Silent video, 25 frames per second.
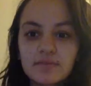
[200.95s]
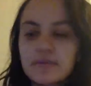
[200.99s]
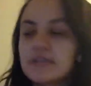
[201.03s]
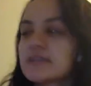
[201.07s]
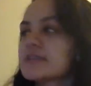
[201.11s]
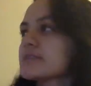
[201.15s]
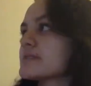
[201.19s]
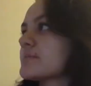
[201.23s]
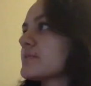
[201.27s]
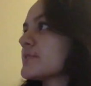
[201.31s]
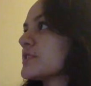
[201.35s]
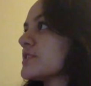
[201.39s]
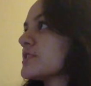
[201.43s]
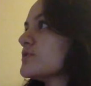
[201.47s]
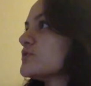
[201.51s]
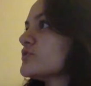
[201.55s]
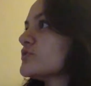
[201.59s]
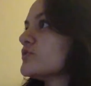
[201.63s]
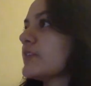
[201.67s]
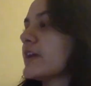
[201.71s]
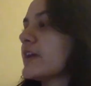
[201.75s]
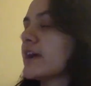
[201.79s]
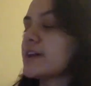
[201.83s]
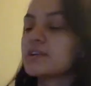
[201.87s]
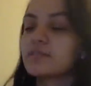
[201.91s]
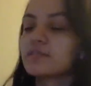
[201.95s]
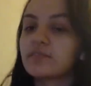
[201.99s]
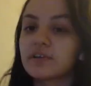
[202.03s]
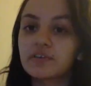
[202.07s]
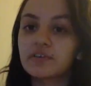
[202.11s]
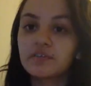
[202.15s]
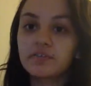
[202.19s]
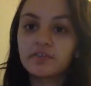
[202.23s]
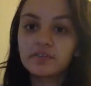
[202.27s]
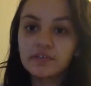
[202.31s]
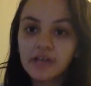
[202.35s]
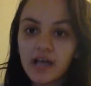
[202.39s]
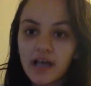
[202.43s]
because I'm a huge fan of
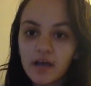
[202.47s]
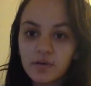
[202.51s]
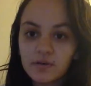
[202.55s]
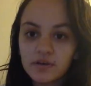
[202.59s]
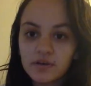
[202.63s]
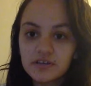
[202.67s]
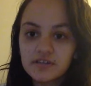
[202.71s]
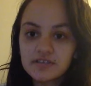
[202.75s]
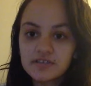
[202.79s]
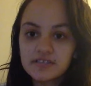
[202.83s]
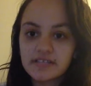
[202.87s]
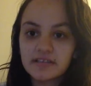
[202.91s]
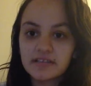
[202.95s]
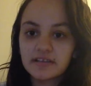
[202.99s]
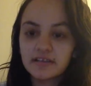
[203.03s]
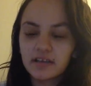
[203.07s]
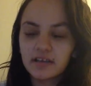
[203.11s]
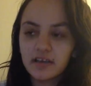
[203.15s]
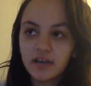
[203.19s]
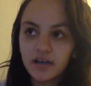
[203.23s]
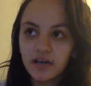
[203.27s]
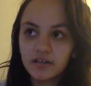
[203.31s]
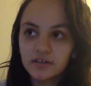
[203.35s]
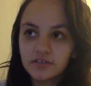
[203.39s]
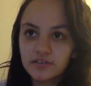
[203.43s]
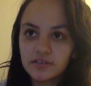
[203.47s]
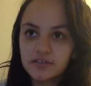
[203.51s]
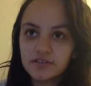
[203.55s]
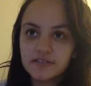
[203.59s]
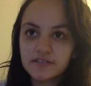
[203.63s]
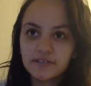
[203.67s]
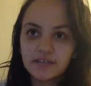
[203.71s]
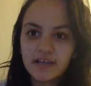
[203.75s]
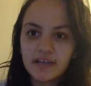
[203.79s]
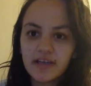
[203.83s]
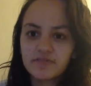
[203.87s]
like flowers and the colors and